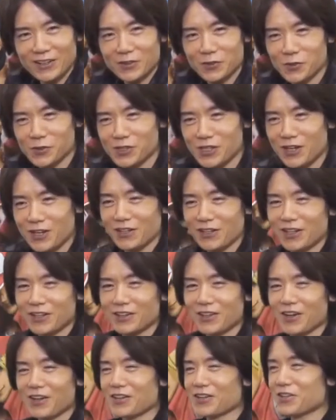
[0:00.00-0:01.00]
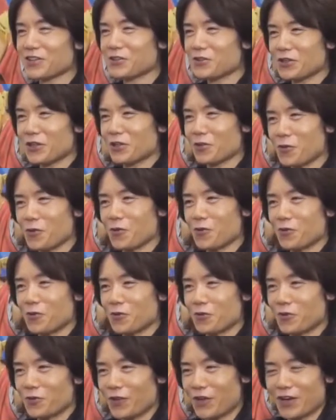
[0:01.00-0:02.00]
One or the other is doable,
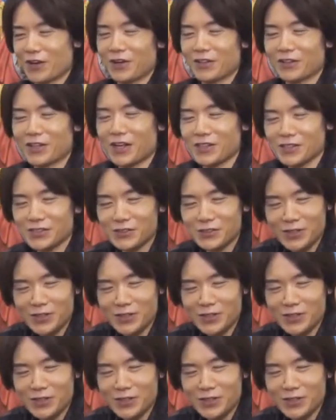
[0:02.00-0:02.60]
but doing both at